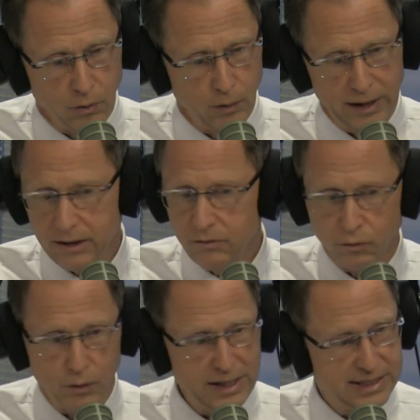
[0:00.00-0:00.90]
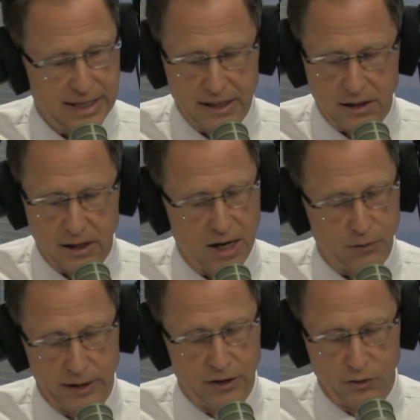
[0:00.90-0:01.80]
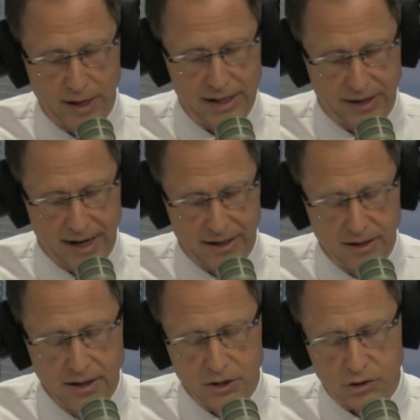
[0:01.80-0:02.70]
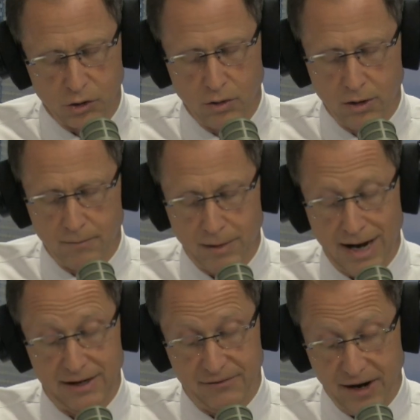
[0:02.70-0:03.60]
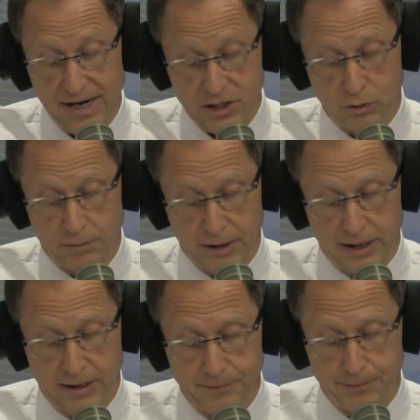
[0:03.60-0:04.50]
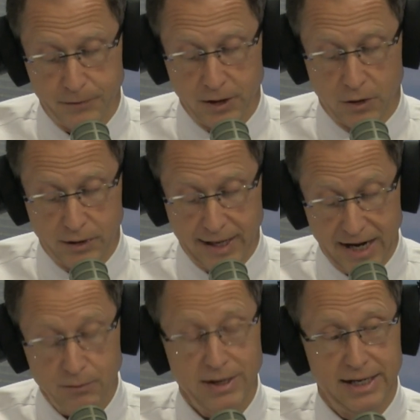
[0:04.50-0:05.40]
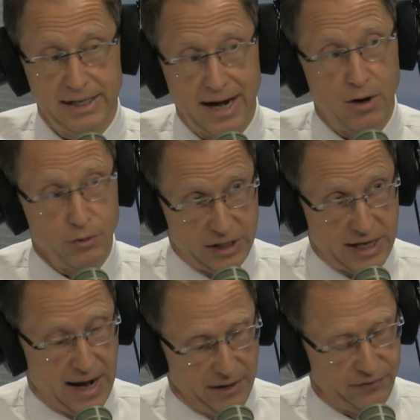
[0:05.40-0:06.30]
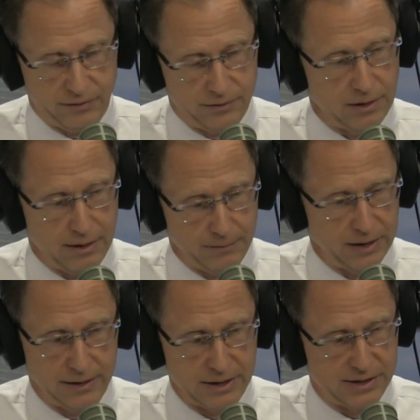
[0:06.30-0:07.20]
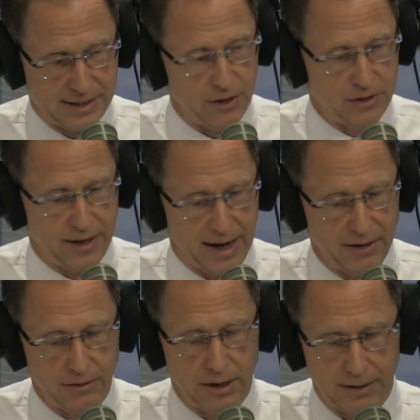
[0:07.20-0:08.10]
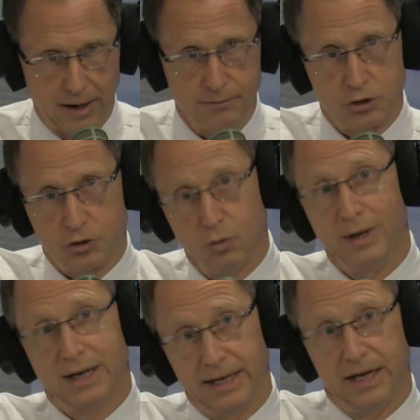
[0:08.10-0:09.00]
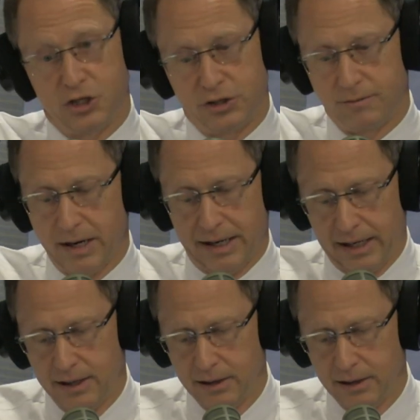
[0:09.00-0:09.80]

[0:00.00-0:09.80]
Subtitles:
We didn't reset a clock. We didn't do any of that. So my advice would be, can we get it out? Yes. I'm going to just tell you that. I'm sure we can get you the money.